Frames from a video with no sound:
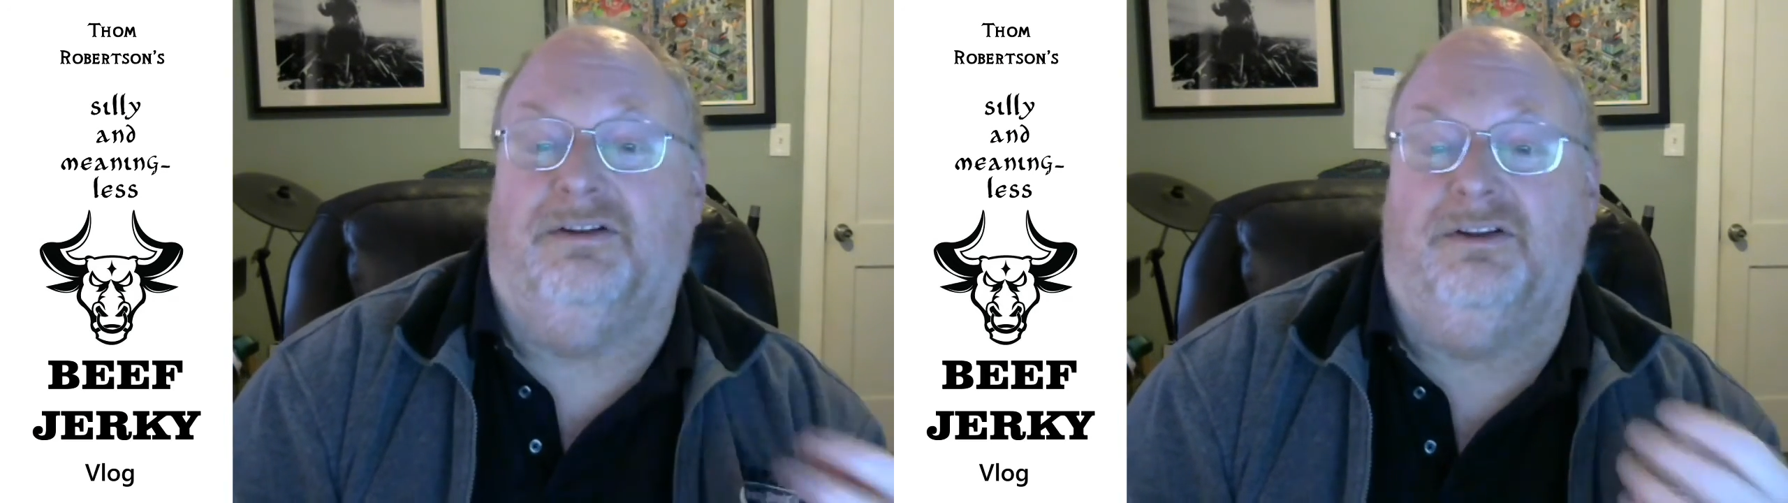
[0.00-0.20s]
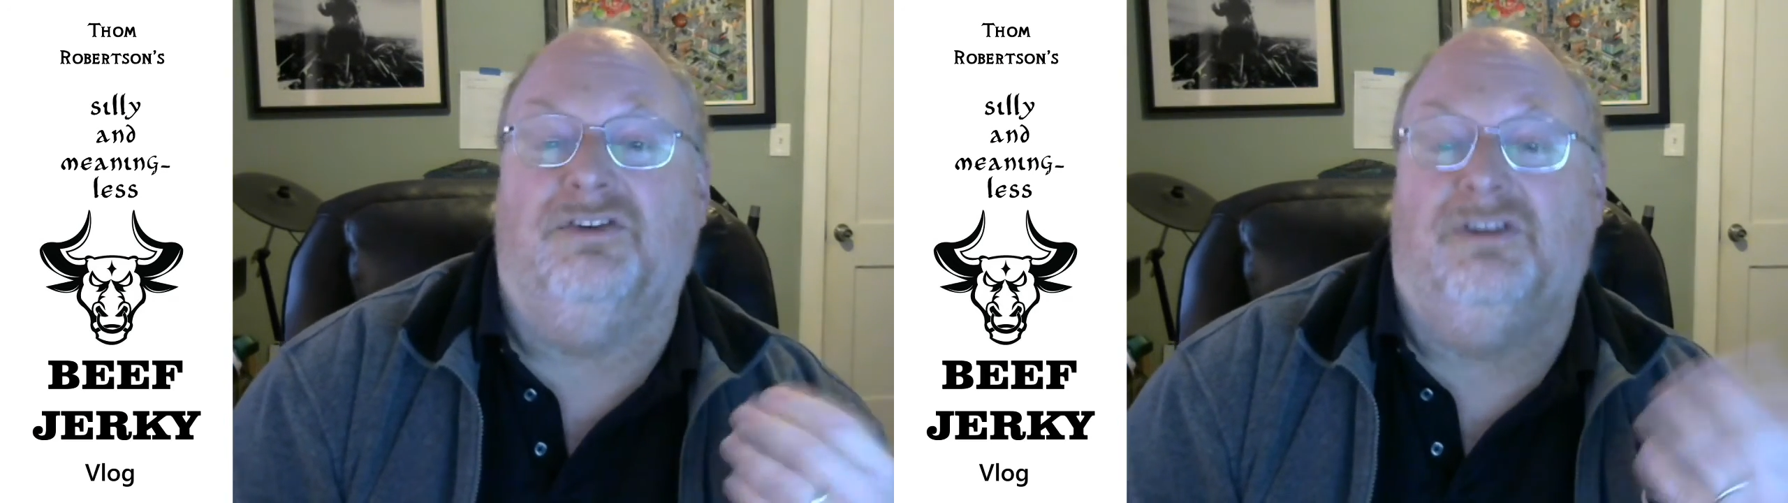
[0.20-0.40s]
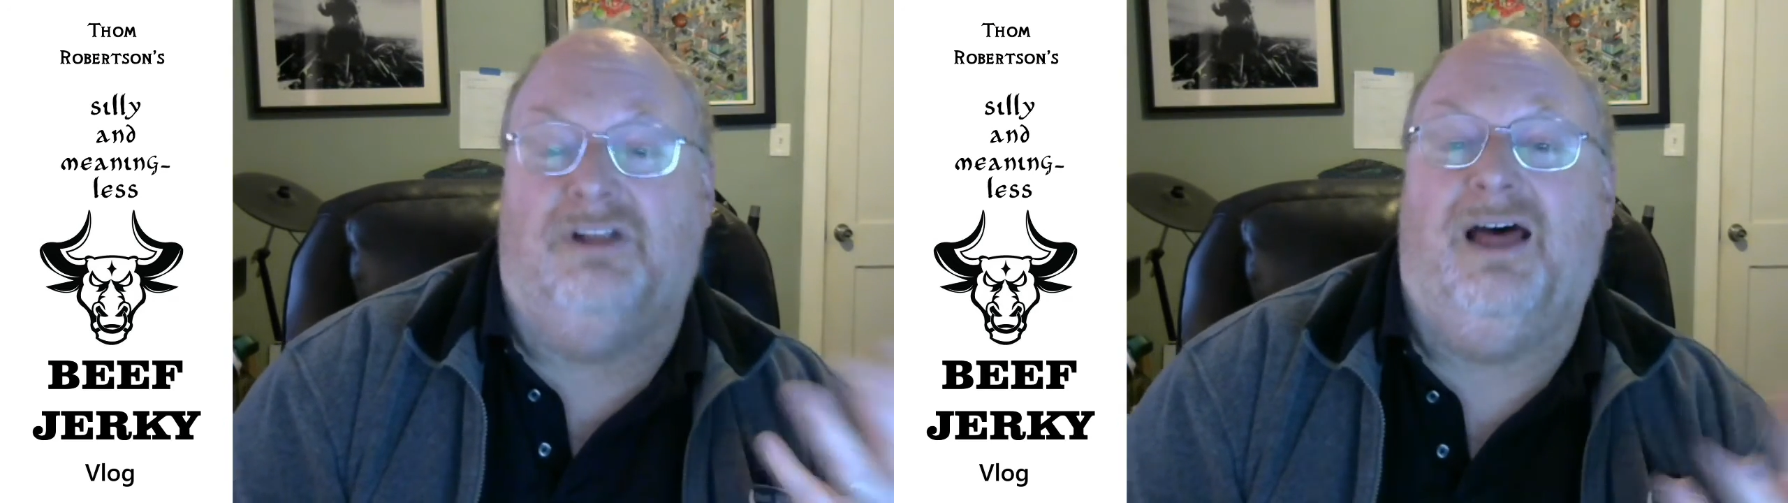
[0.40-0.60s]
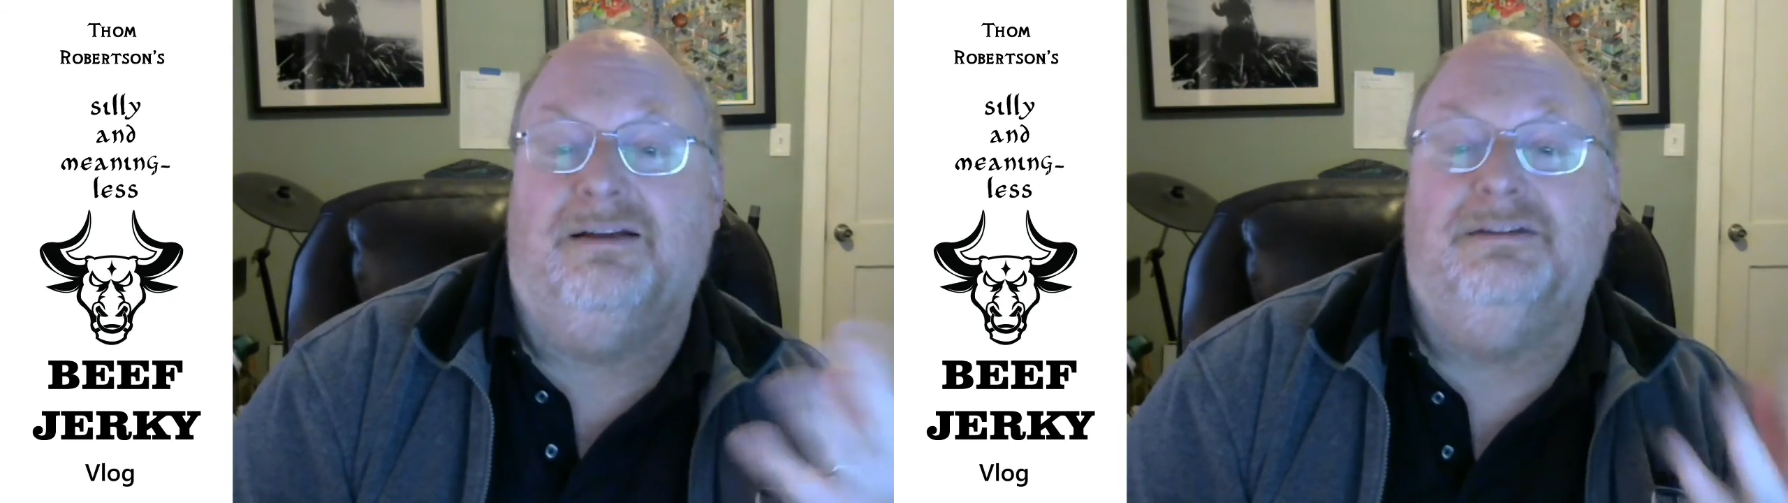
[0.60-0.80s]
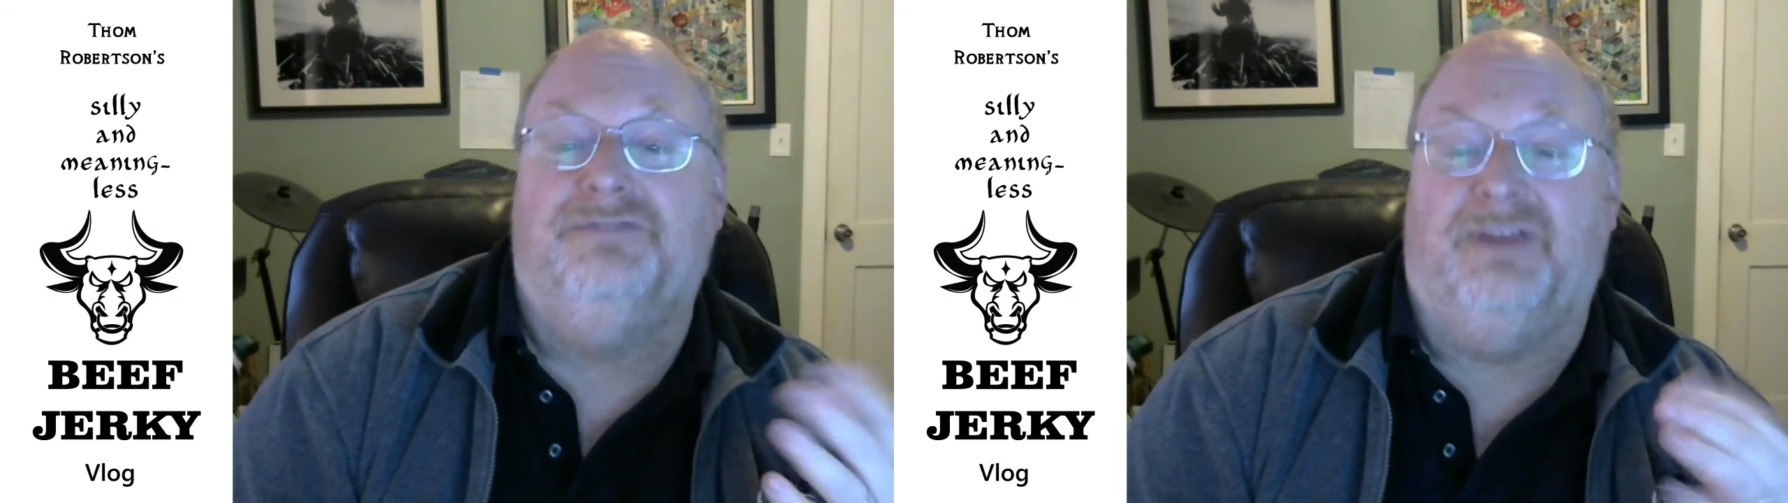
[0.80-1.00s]
There's a lot
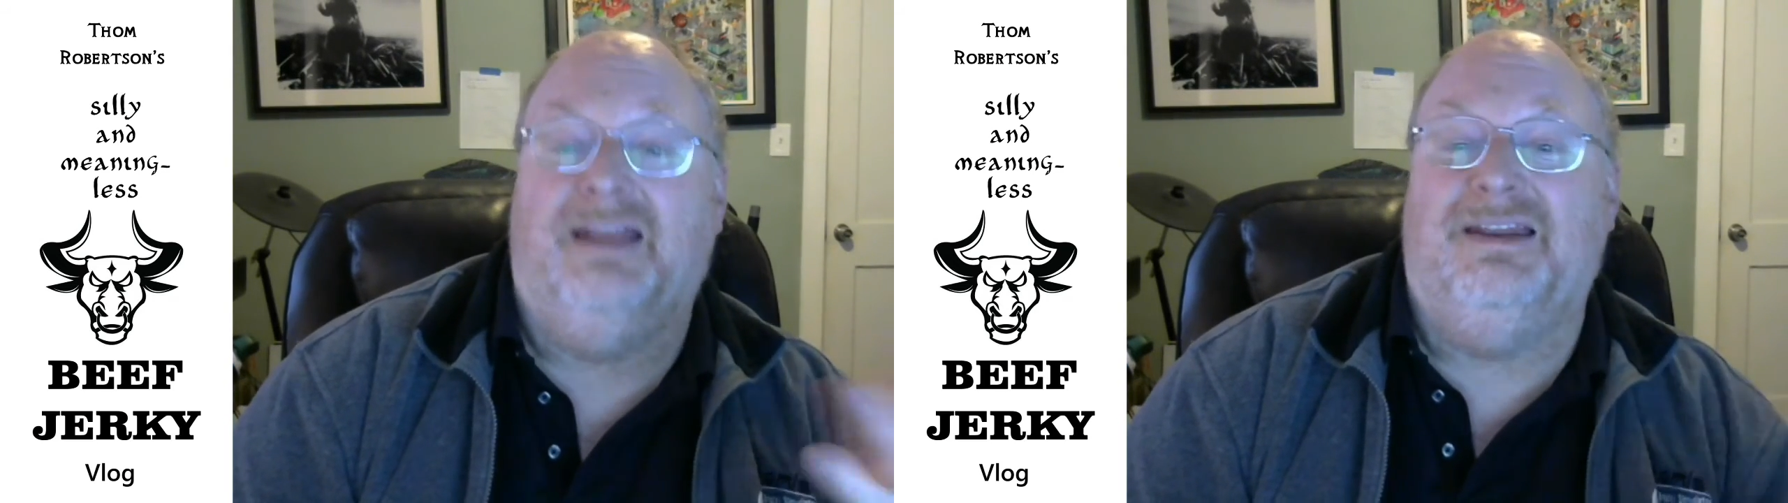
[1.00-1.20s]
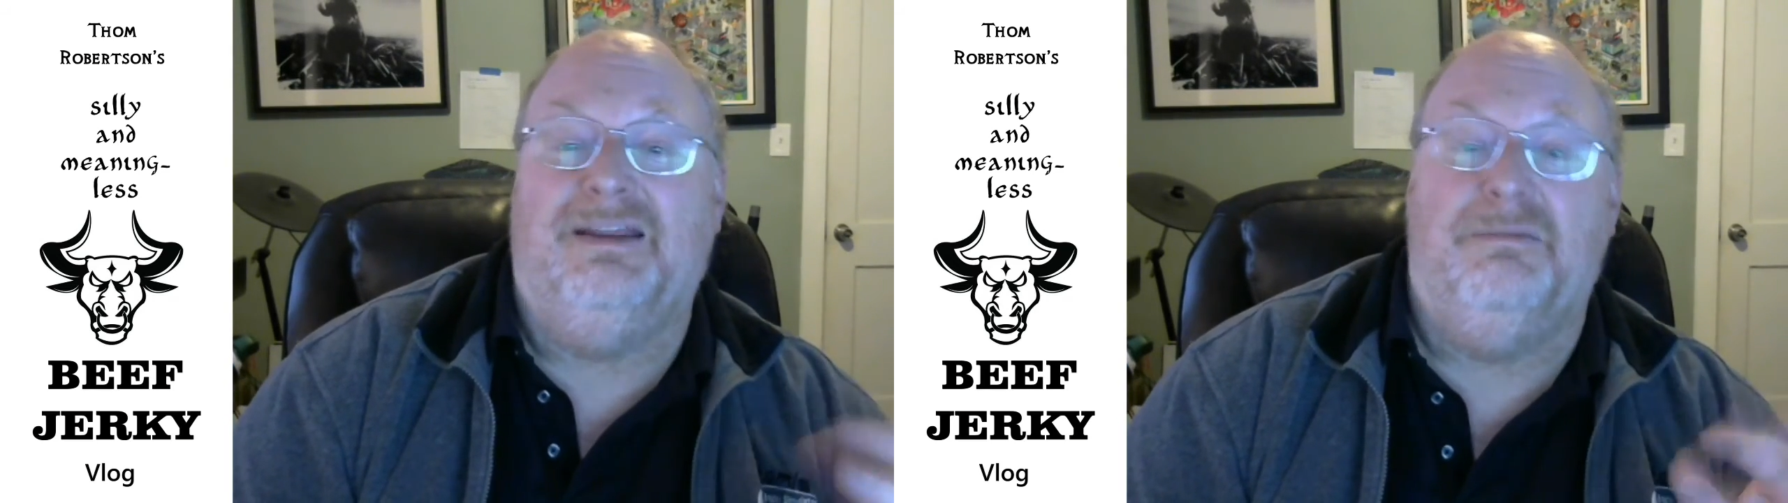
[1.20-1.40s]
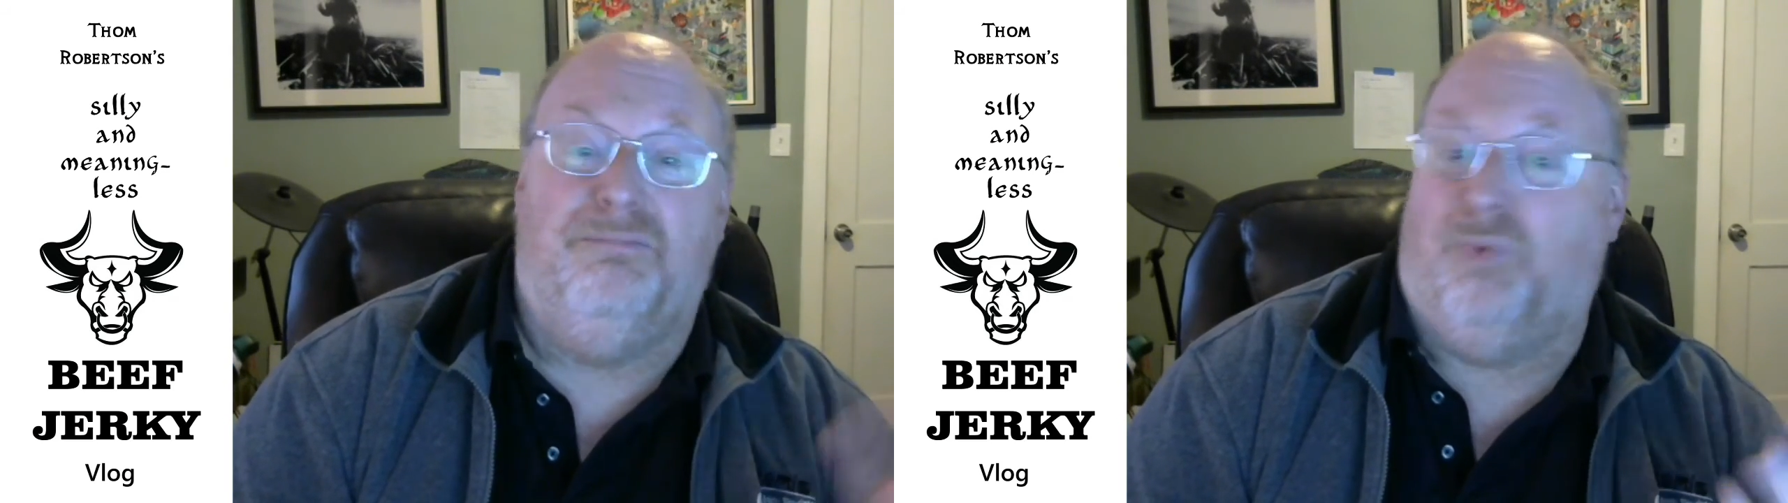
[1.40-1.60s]
of indie